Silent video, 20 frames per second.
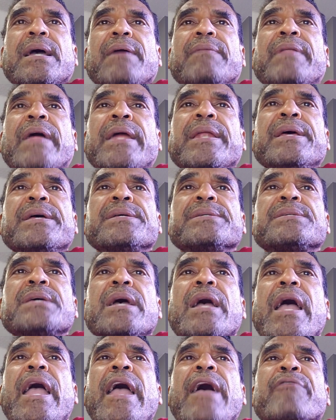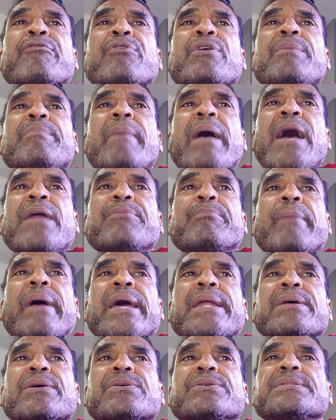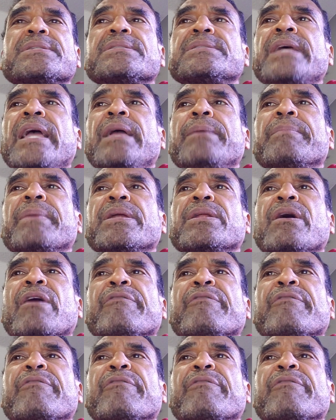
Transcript: That is, every mathematical statement